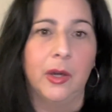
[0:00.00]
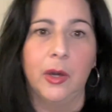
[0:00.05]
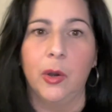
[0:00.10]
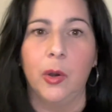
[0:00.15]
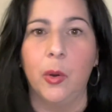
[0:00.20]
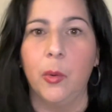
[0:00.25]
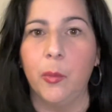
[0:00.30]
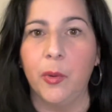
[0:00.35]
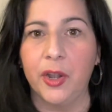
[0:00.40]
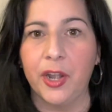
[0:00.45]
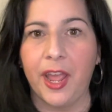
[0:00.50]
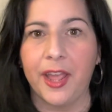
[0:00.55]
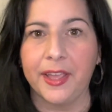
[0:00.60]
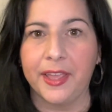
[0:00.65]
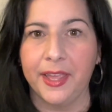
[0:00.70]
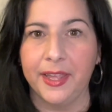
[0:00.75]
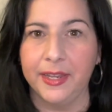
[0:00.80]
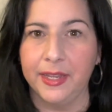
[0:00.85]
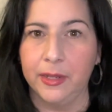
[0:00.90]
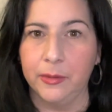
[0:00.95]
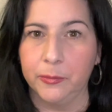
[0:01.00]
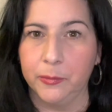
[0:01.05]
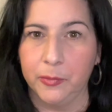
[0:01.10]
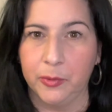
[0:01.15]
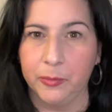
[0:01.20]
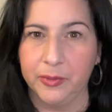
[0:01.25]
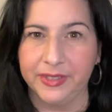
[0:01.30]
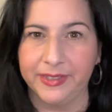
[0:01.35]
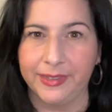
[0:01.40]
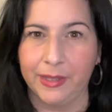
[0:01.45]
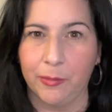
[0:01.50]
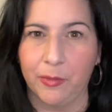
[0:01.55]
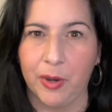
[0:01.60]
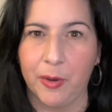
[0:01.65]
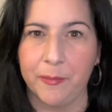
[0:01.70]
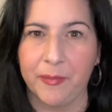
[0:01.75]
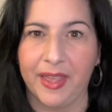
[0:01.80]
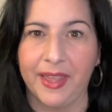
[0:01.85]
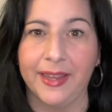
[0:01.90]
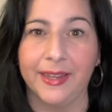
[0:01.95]
we're not kidding when we say we're
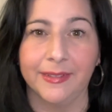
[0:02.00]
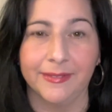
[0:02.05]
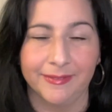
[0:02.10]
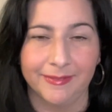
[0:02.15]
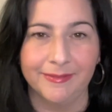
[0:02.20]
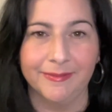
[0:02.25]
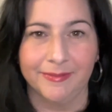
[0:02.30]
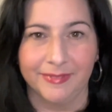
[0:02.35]
in pain.